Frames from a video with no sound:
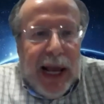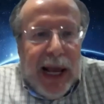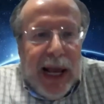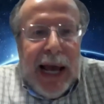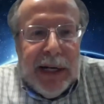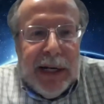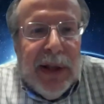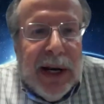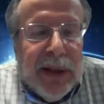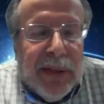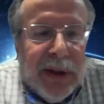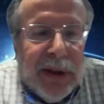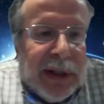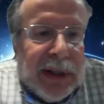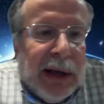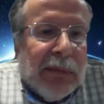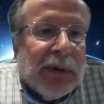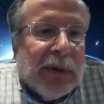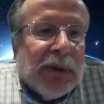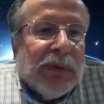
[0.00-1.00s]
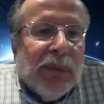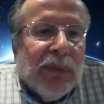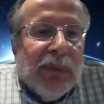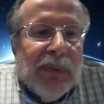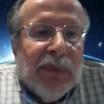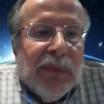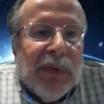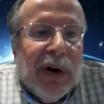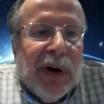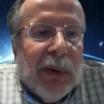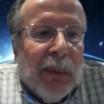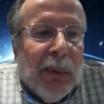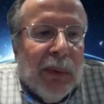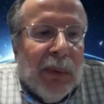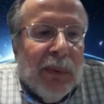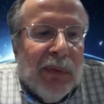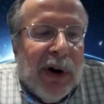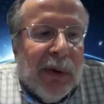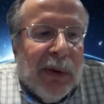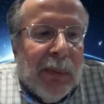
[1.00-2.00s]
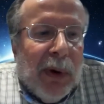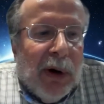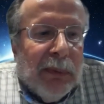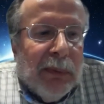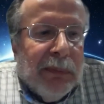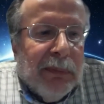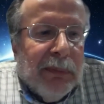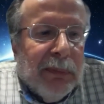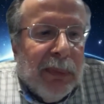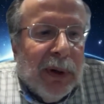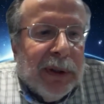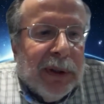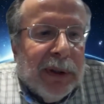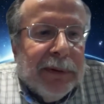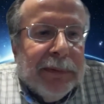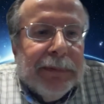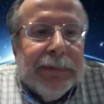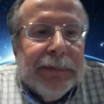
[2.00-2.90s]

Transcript: to add to that. I think that was very, very well put.